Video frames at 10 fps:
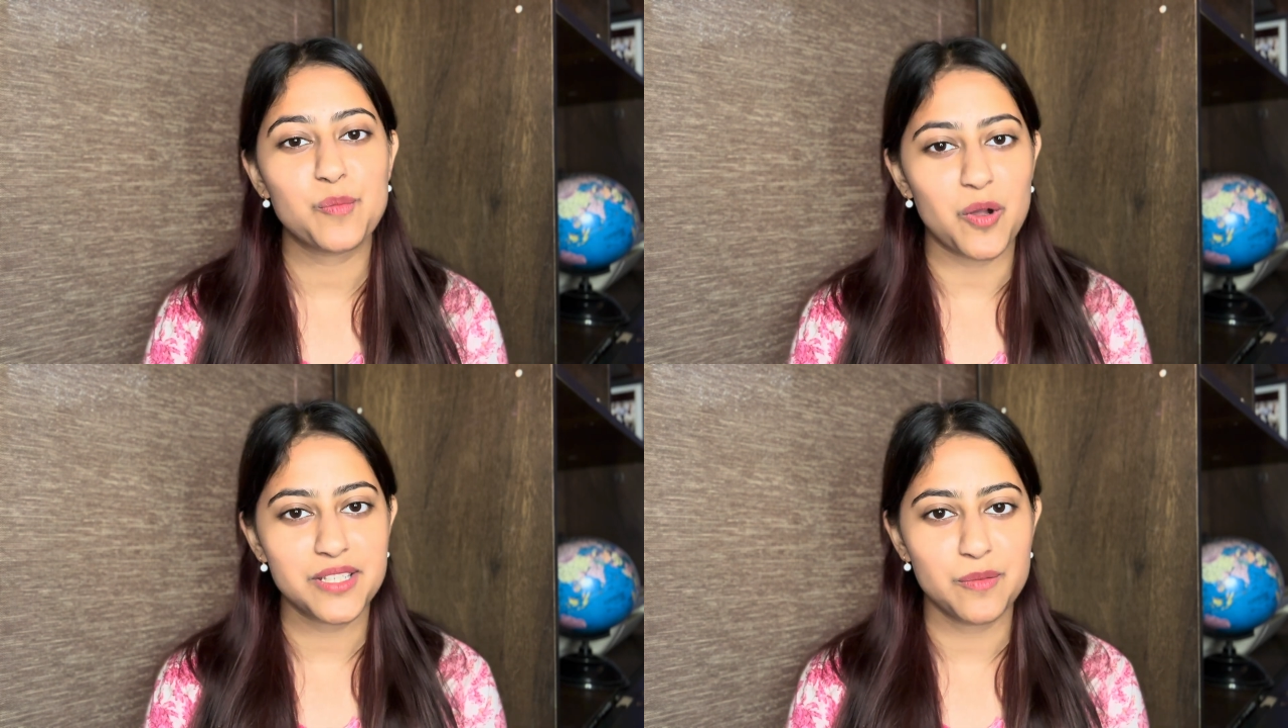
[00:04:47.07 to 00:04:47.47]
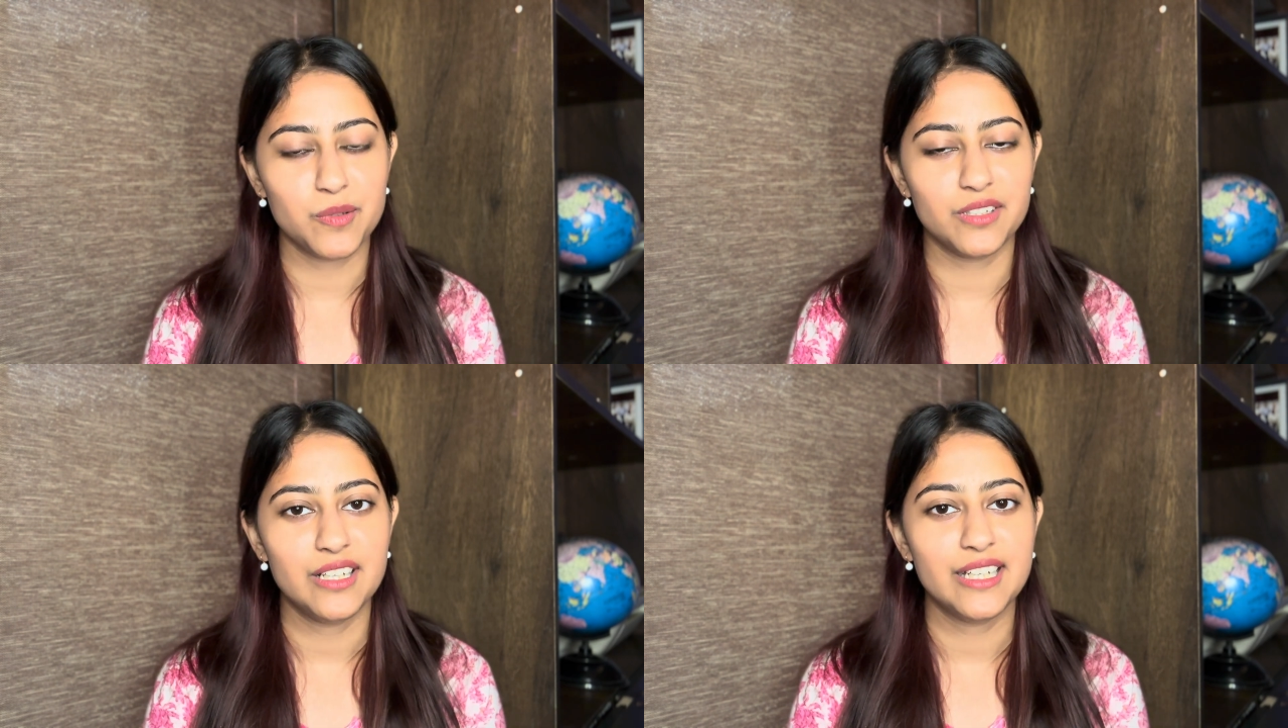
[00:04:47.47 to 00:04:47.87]

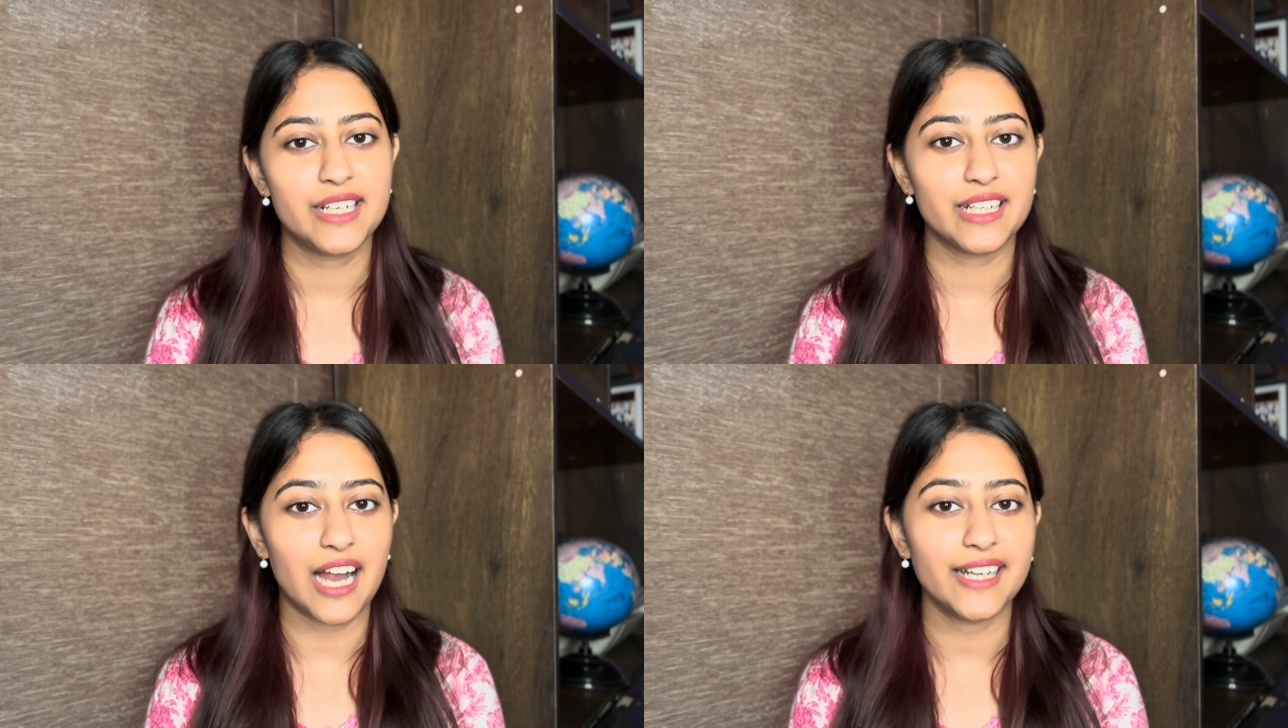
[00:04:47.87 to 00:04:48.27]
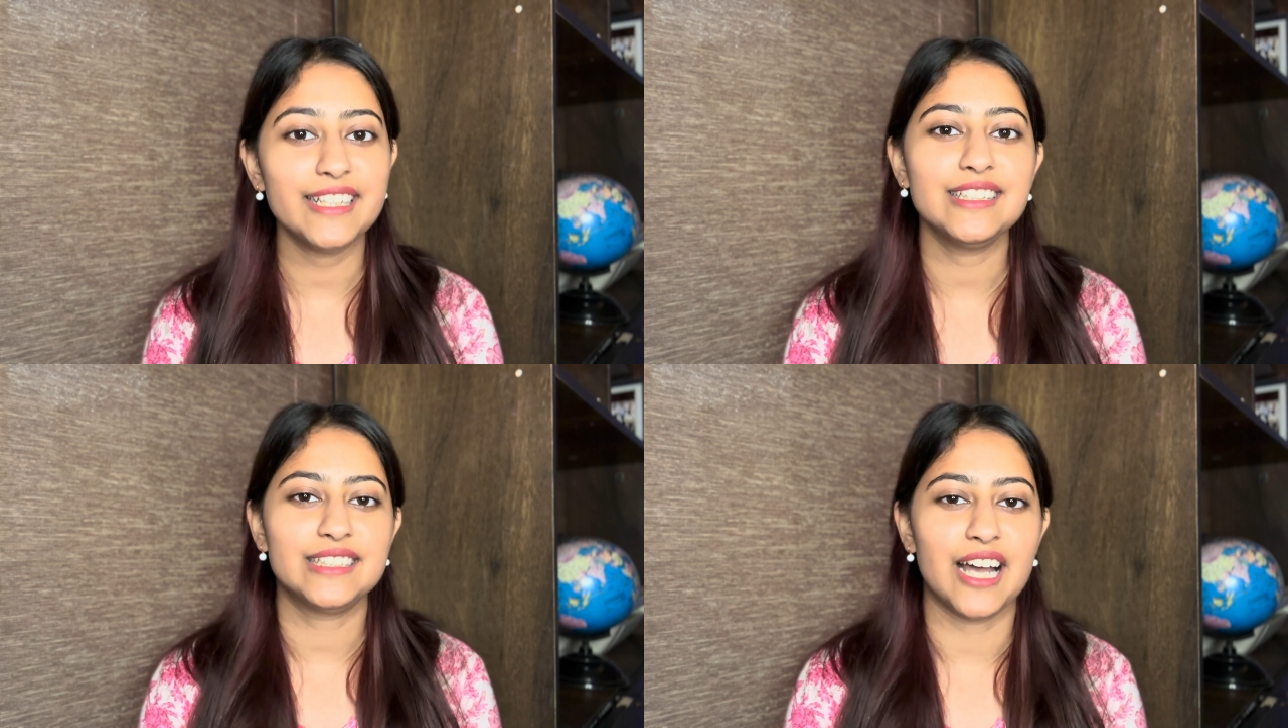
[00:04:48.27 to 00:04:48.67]
possible
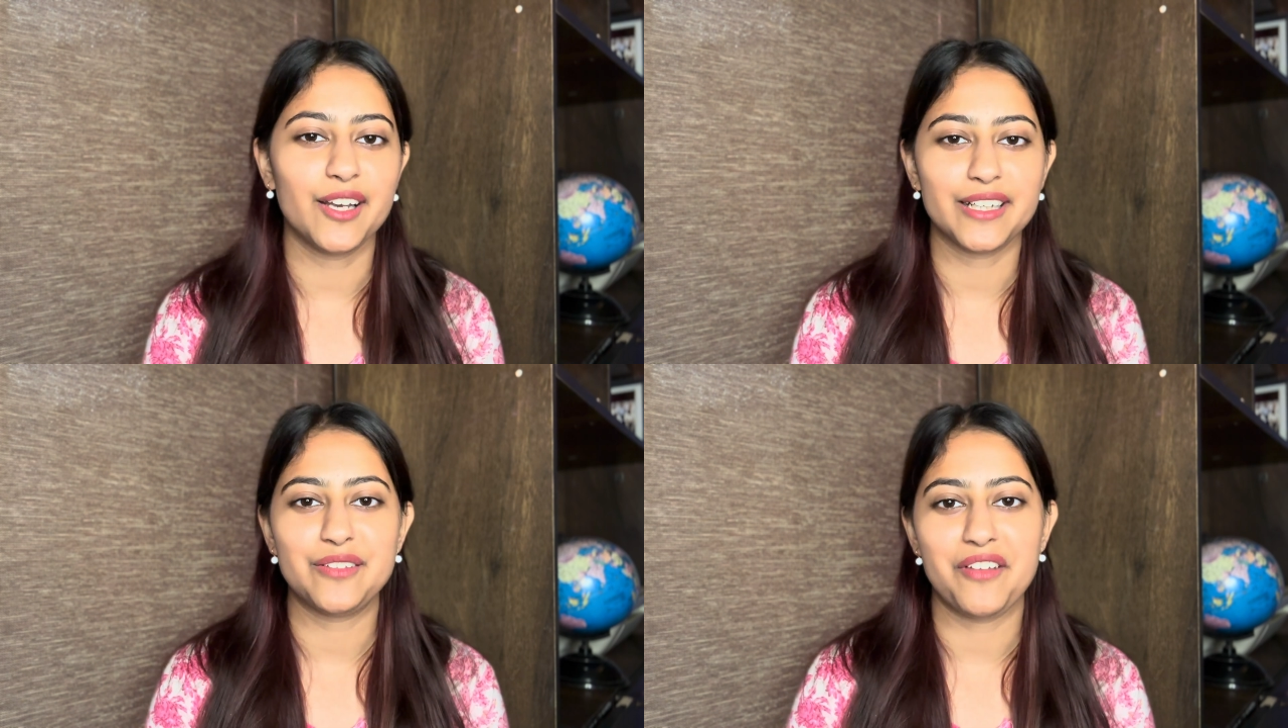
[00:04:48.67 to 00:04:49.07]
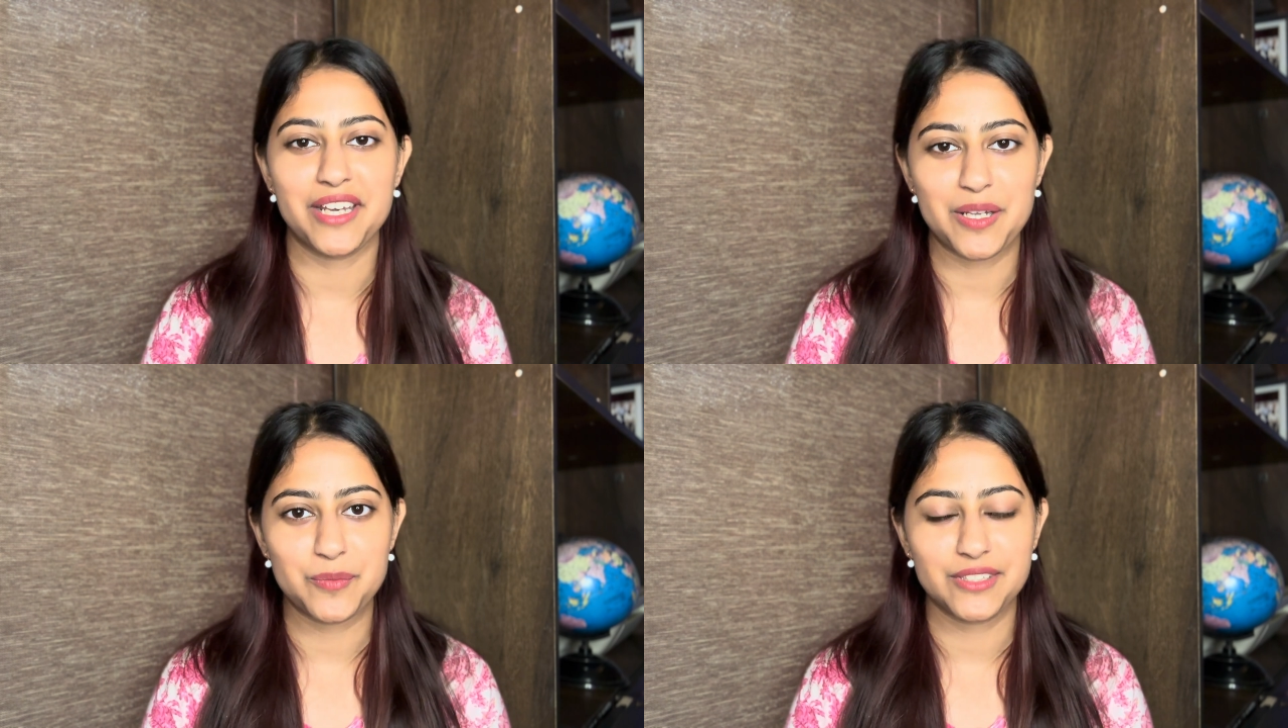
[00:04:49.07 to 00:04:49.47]
regarding the target
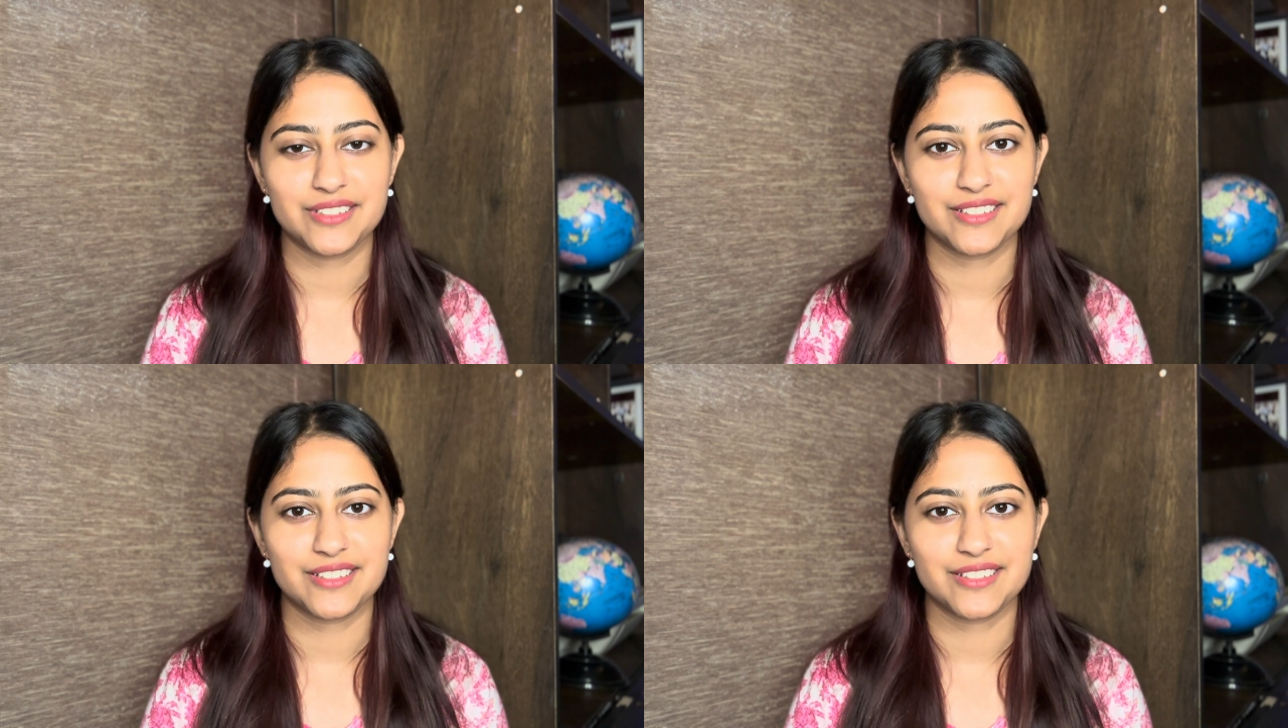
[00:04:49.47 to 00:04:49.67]
variable.